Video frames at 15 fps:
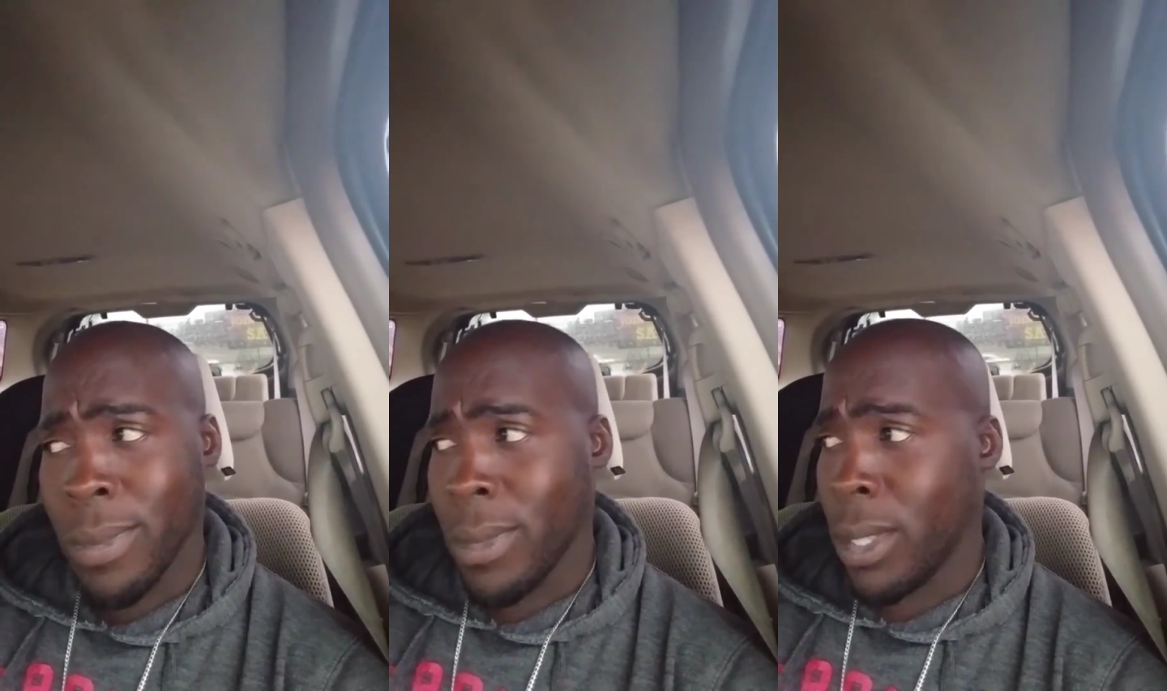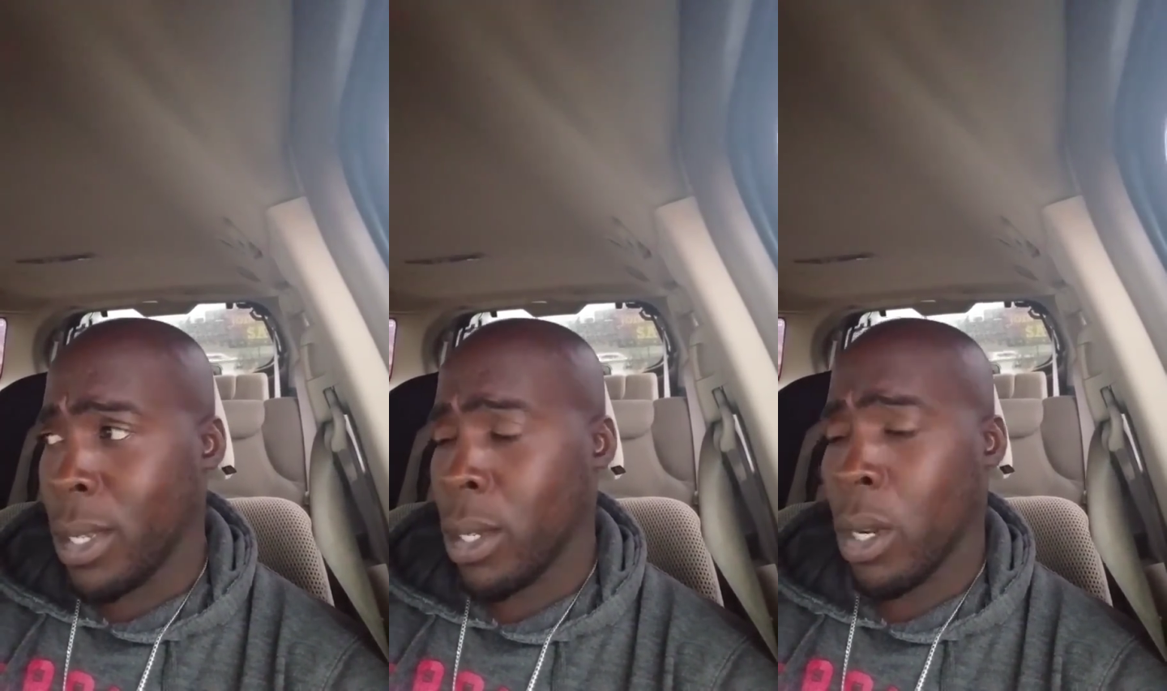
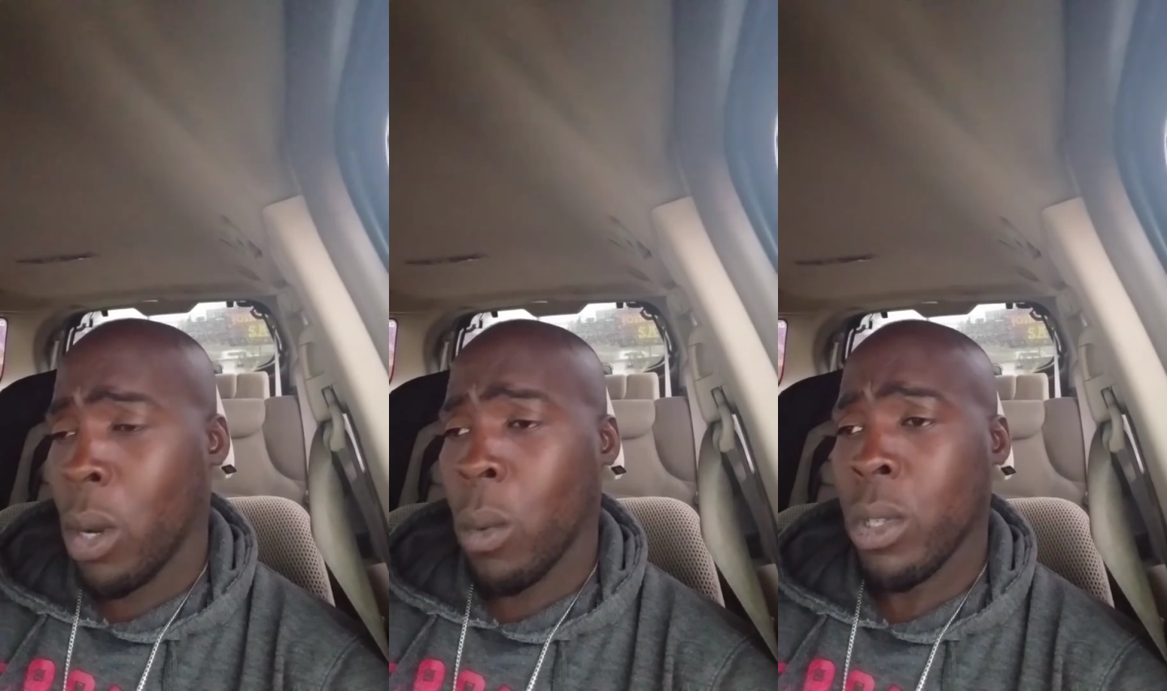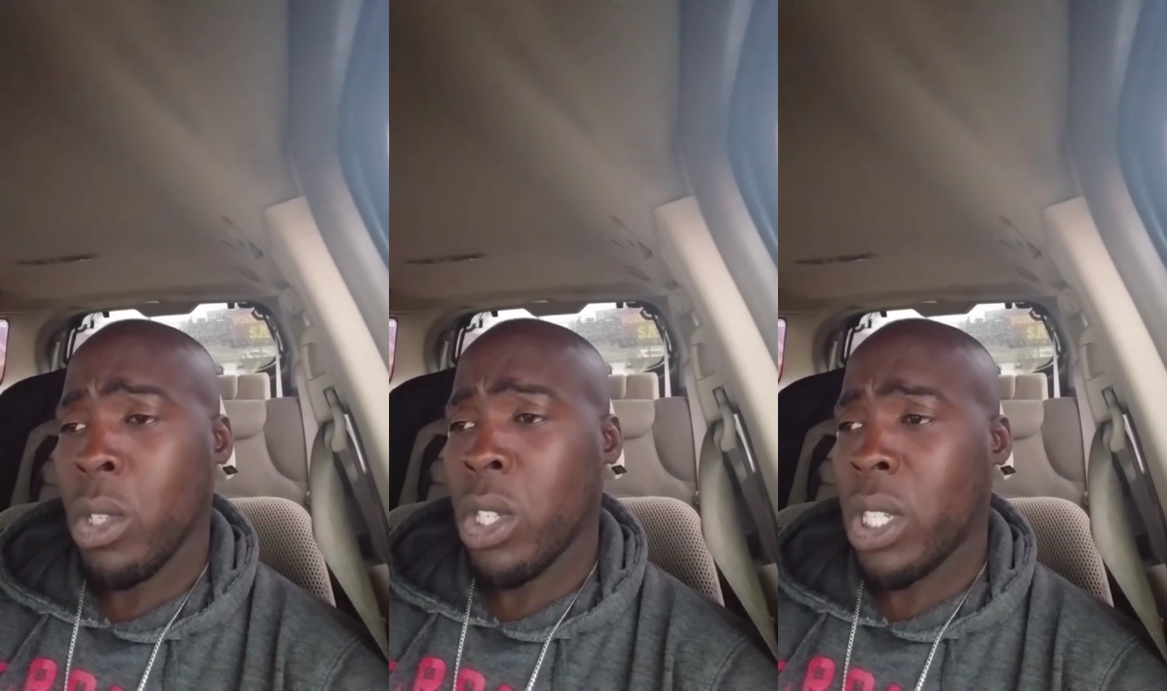
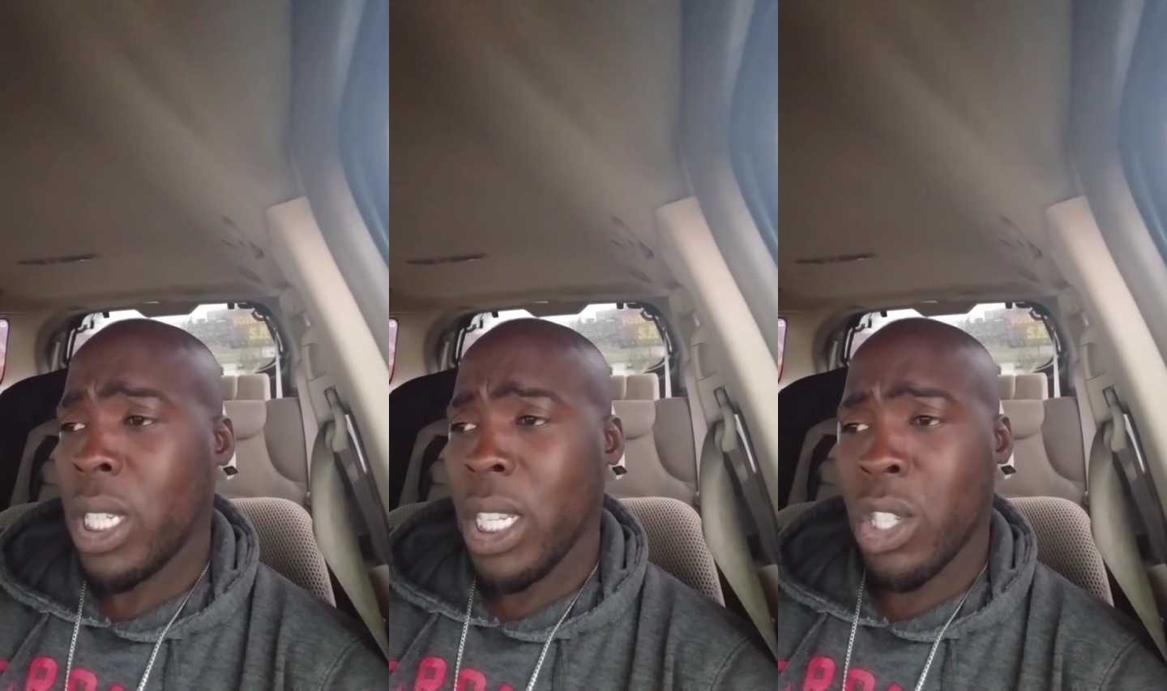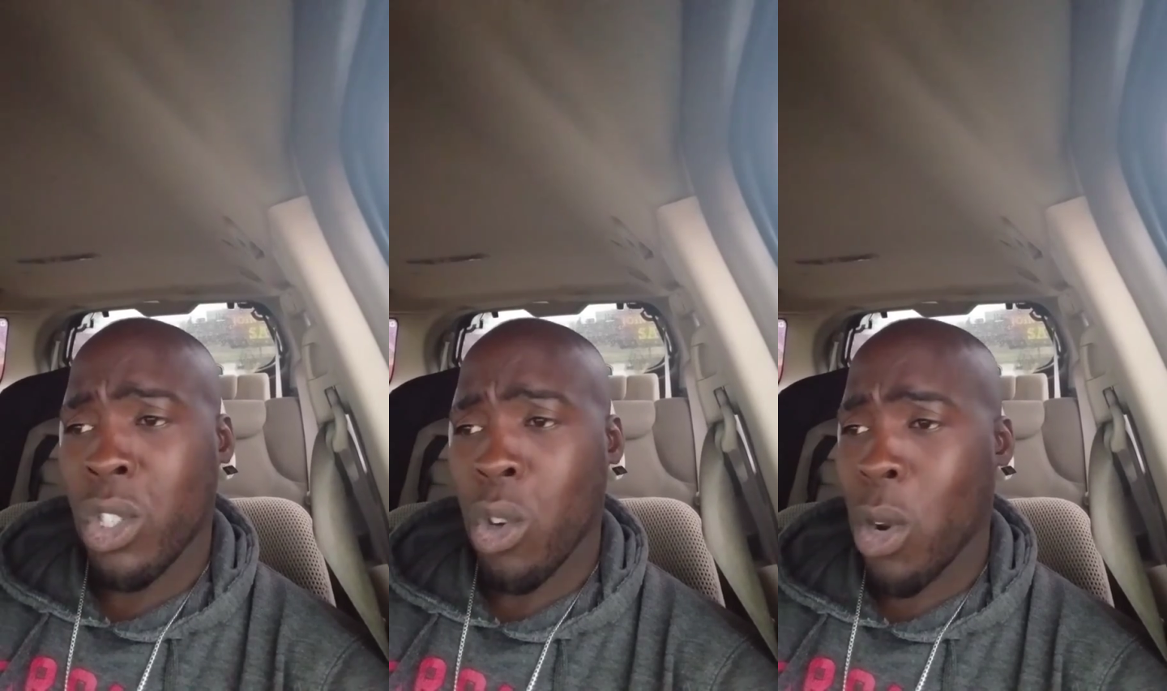When you see
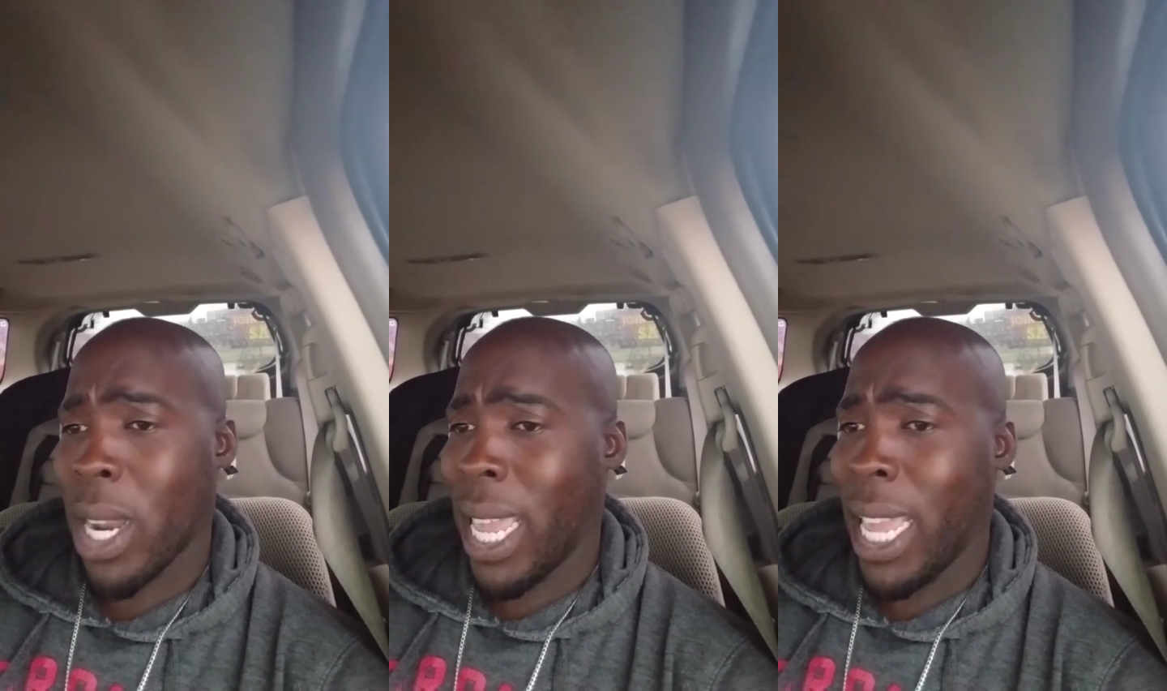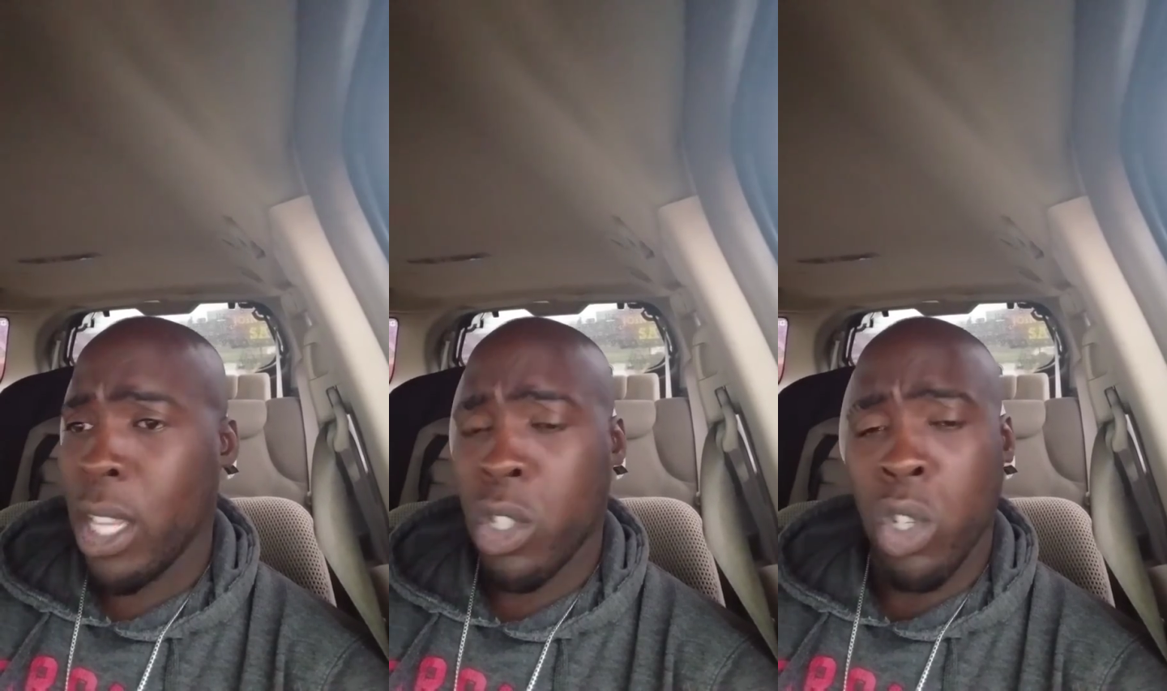certain
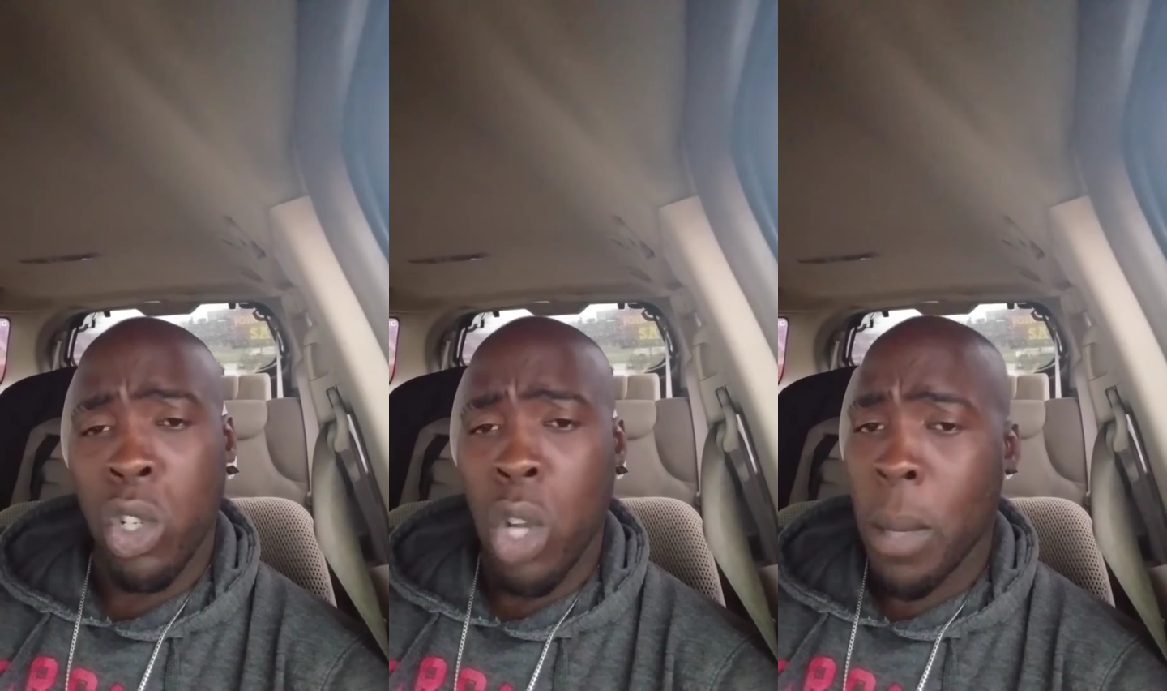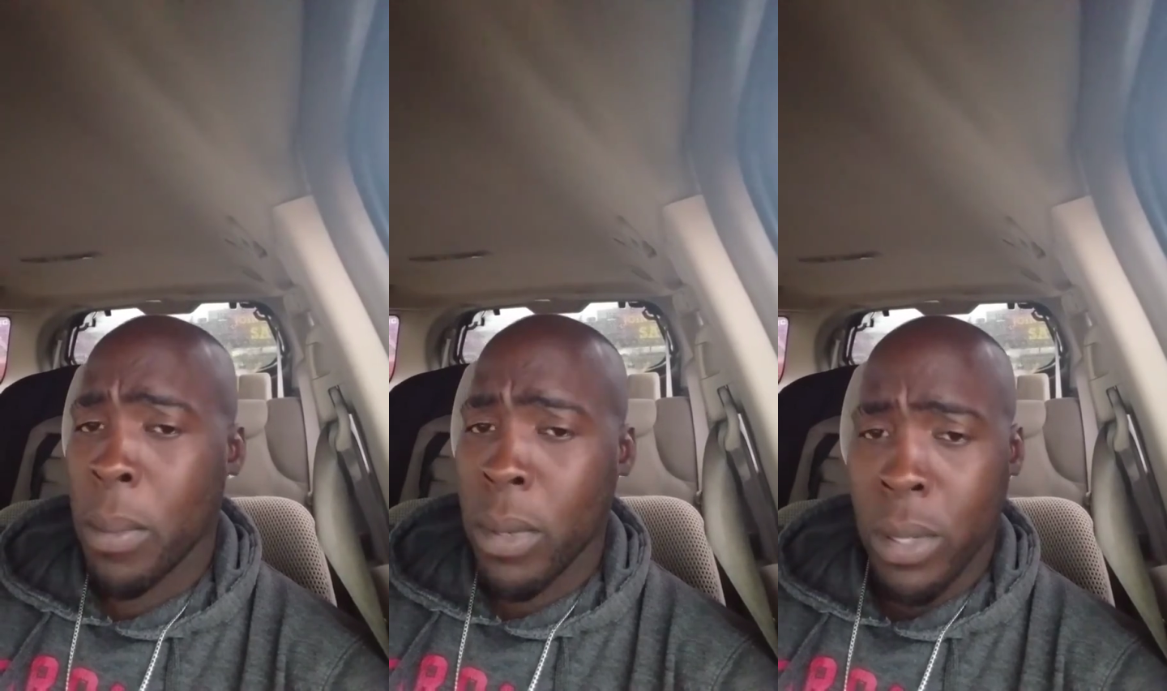angel
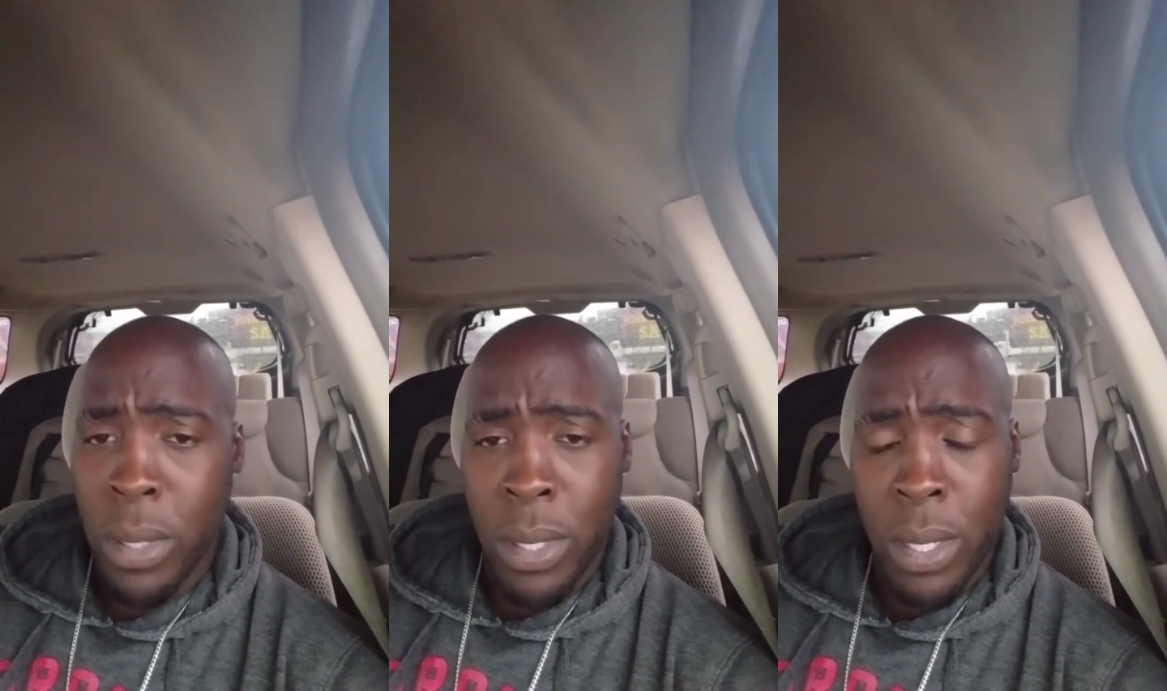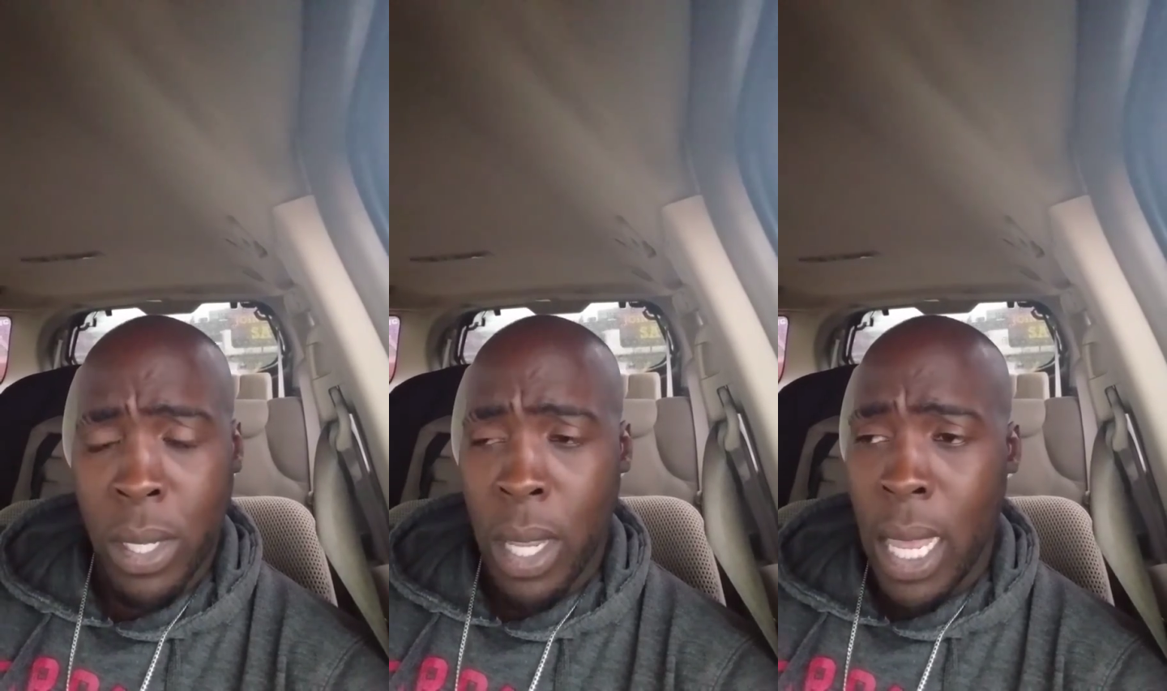
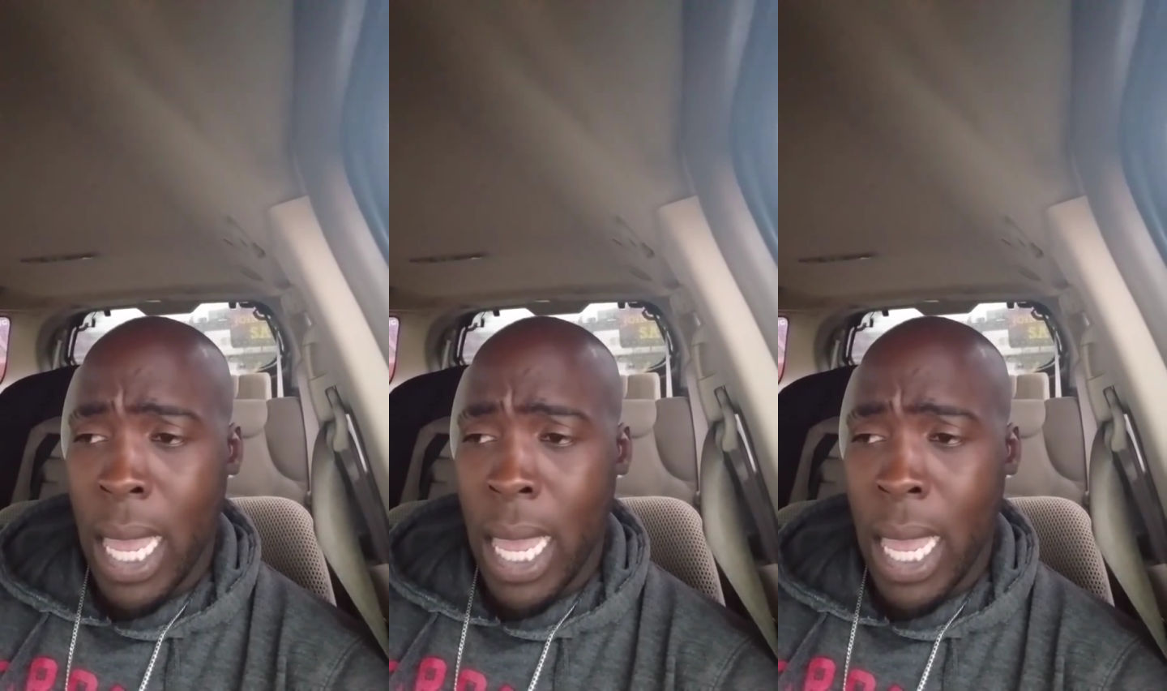numbers